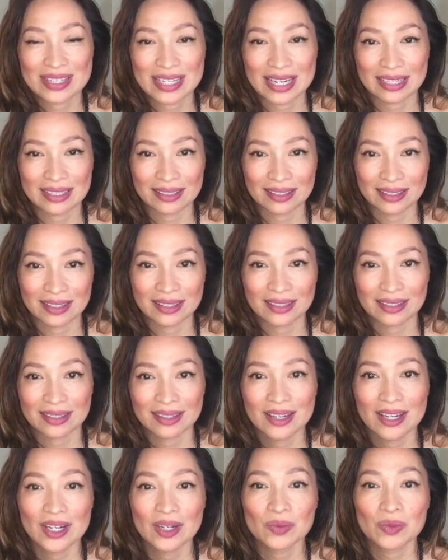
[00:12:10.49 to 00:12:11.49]
technique
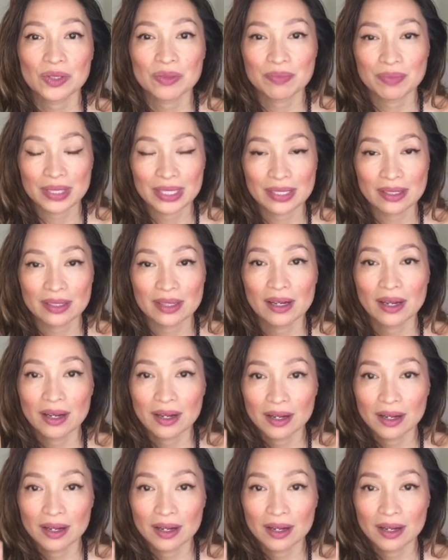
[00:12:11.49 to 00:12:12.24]
would be